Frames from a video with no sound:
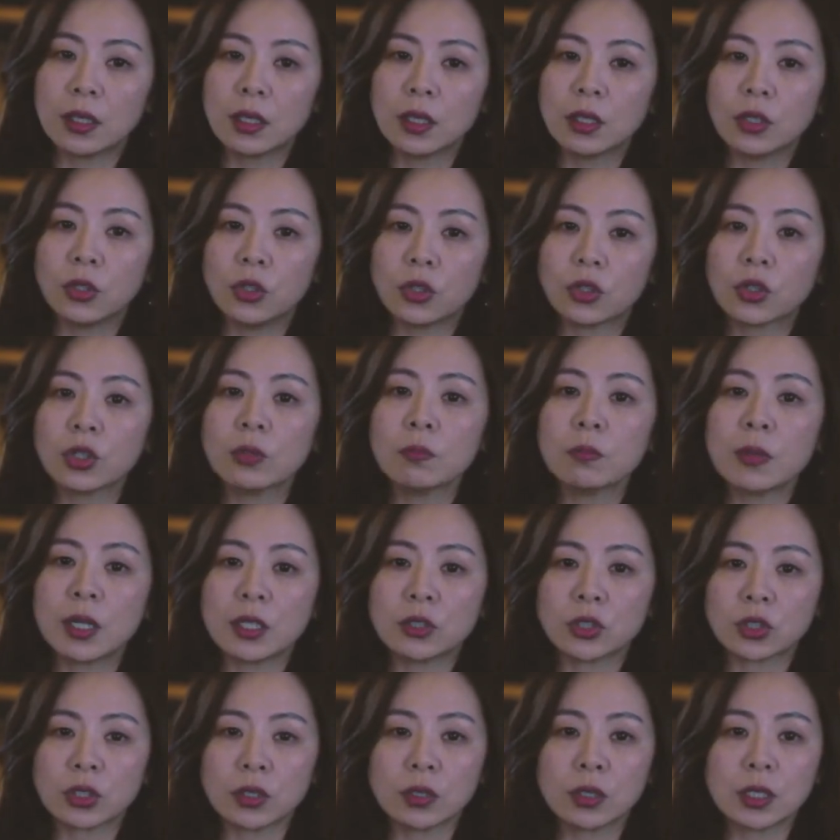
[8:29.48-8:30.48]
you could
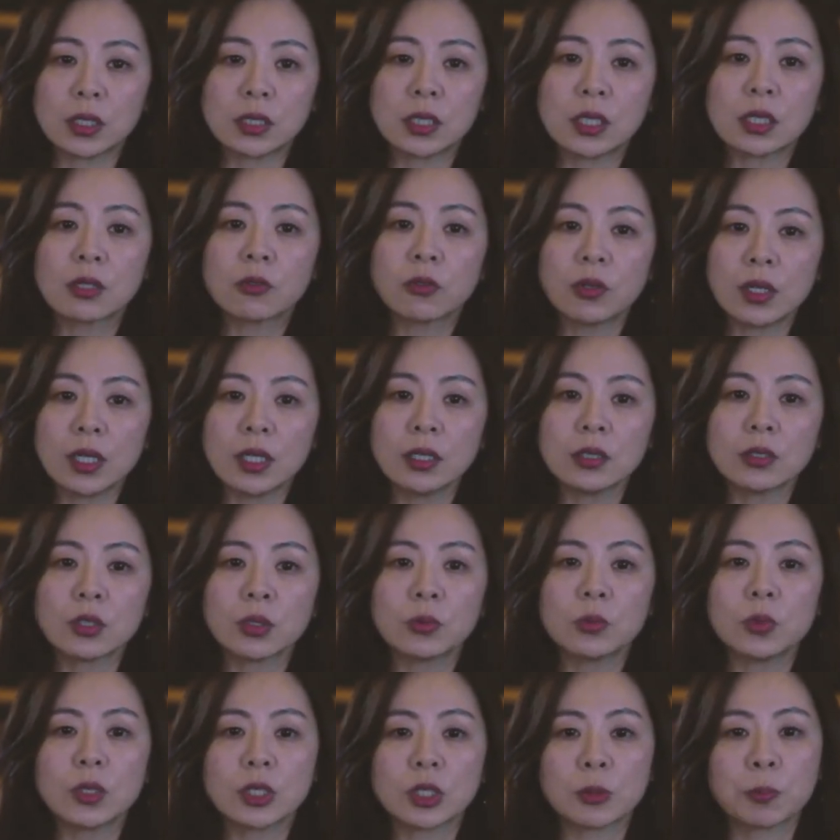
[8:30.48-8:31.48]
measure the degree to
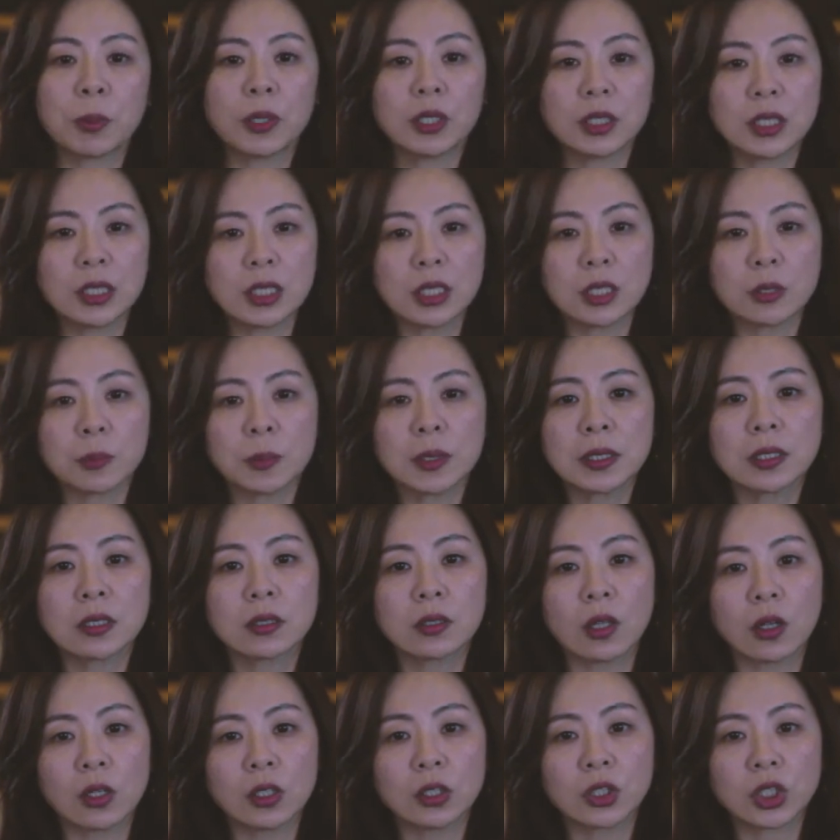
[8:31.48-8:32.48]
which participants'
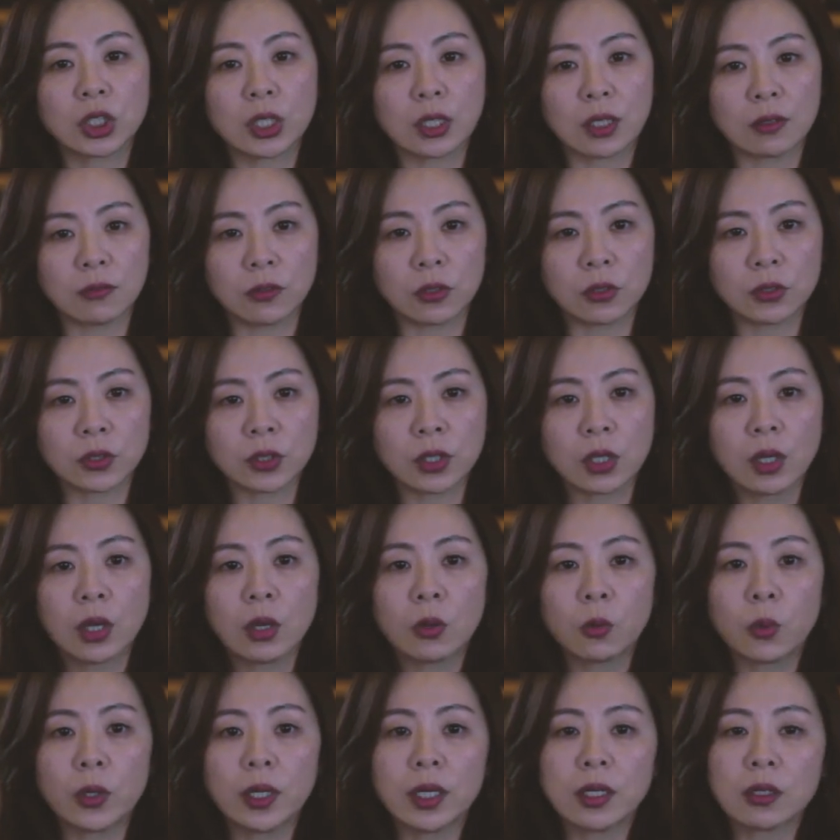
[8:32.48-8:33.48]
knowledge levels
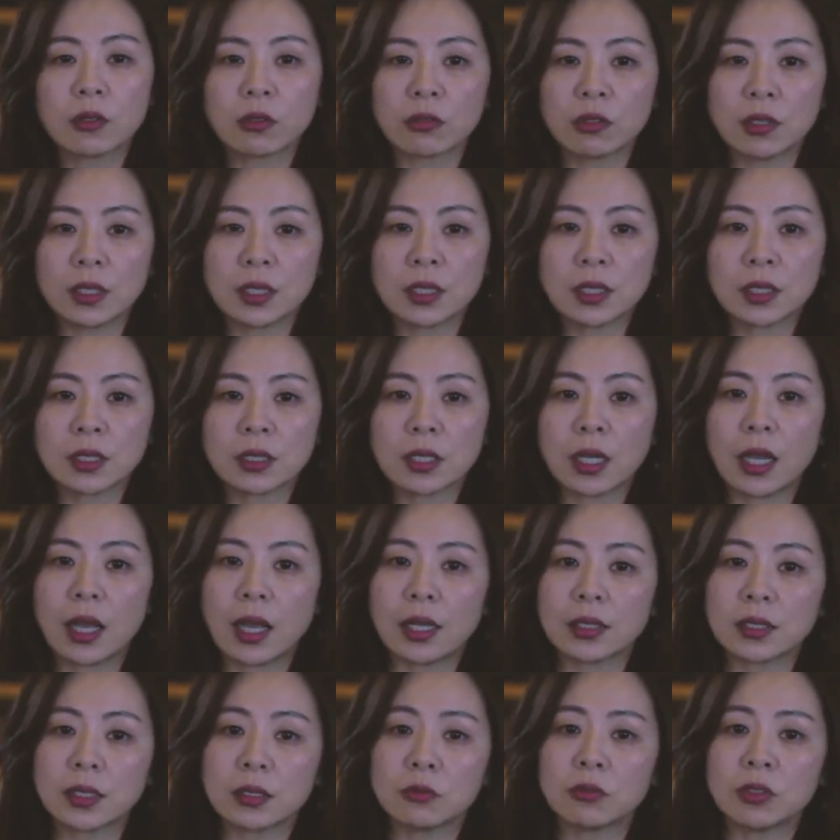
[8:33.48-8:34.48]
were increased
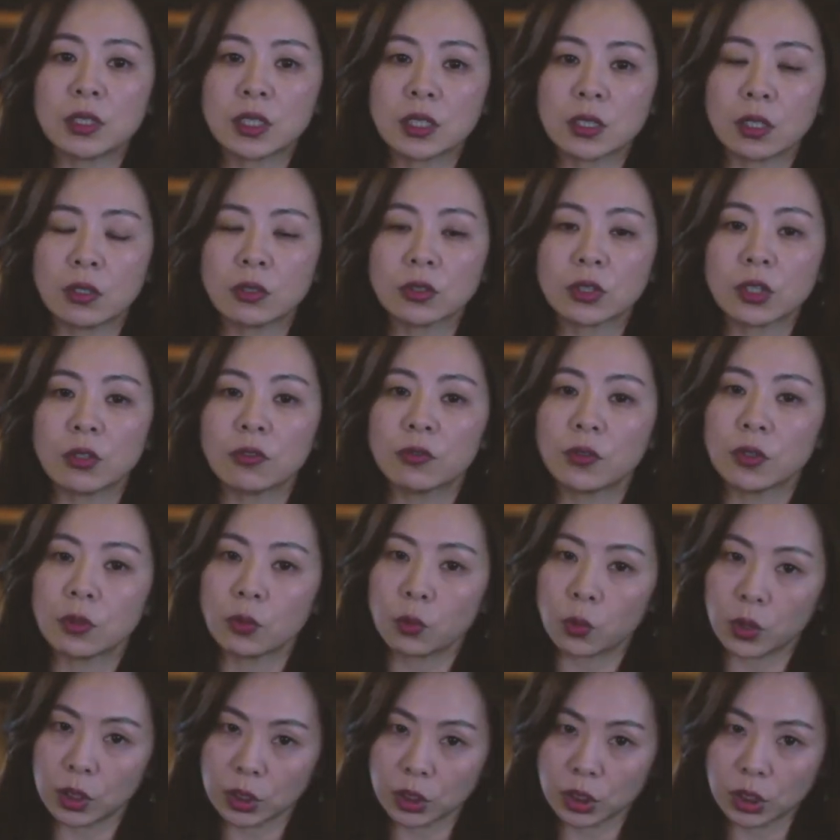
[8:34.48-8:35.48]
as a result of your
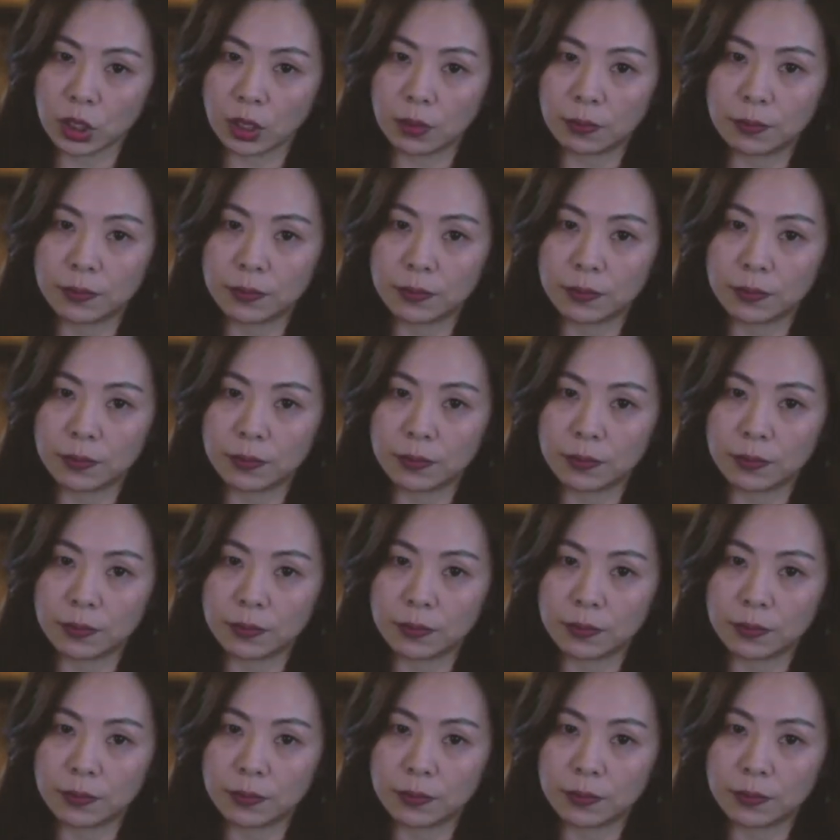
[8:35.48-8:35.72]
workshop.